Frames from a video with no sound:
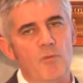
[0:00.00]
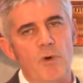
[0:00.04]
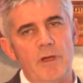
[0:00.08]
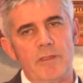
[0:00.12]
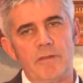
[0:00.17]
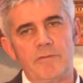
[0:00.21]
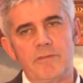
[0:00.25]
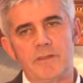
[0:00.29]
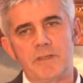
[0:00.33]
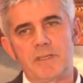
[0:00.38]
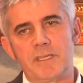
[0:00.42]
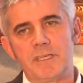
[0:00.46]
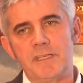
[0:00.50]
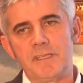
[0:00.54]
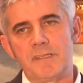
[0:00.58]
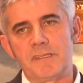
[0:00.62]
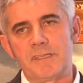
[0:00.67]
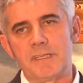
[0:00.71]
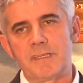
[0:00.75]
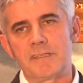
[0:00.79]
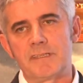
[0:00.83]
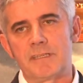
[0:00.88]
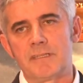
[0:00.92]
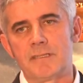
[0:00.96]
One of the key
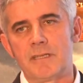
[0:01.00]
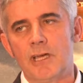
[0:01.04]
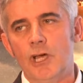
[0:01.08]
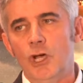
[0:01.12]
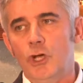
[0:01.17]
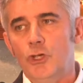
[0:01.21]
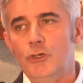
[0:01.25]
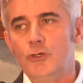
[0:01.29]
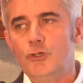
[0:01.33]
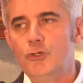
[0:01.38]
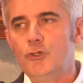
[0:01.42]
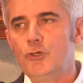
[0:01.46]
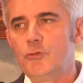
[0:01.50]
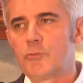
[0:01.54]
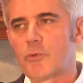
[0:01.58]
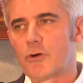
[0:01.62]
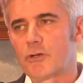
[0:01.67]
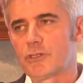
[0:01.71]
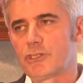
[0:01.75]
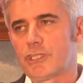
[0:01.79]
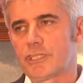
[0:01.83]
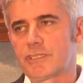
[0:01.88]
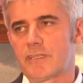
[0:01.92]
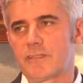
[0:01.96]
things in new
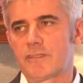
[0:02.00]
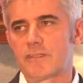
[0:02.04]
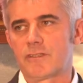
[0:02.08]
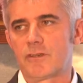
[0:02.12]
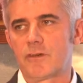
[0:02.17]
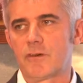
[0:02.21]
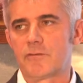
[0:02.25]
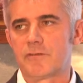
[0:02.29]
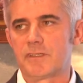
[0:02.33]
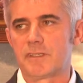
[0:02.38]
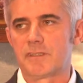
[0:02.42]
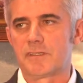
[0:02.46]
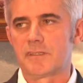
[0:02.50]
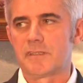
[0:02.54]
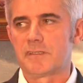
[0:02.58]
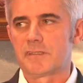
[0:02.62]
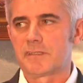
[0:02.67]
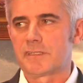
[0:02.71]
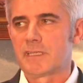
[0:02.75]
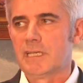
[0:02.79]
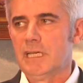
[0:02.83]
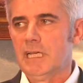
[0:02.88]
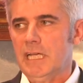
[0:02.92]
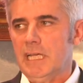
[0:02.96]
projects and
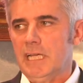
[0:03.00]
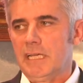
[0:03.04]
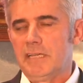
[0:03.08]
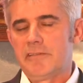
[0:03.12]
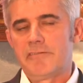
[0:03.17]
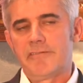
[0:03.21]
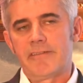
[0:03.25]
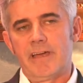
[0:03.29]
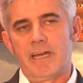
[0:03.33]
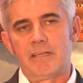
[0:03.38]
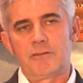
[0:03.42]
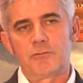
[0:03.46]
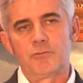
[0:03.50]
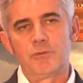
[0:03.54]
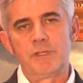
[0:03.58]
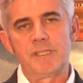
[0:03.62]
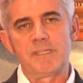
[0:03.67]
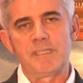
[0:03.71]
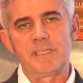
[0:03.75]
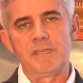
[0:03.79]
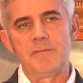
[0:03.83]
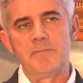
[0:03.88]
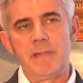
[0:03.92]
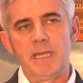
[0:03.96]
services is that we
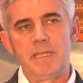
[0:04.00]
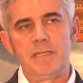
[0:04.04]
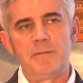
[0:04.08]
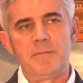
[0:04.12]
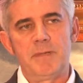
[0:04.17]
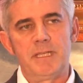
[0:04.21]
see many,